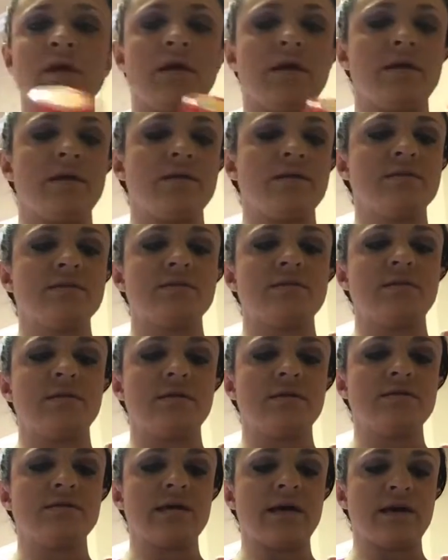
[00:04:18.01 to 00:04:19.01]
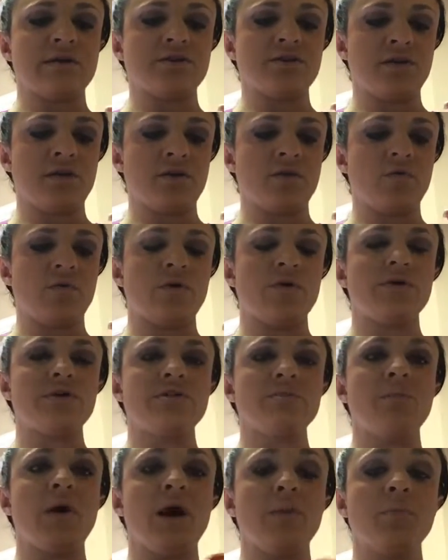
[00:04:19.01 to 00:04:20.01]
is, it's actually kind of weird, it's
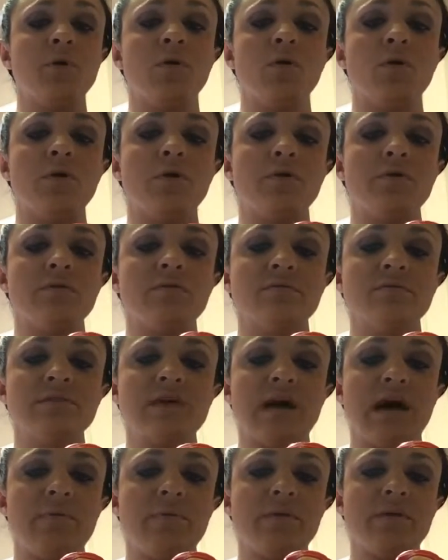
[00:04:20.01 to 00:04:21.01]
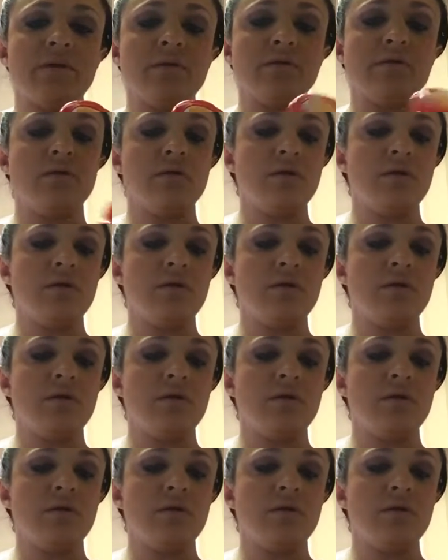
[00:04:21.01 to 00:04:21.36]
popcorn topping.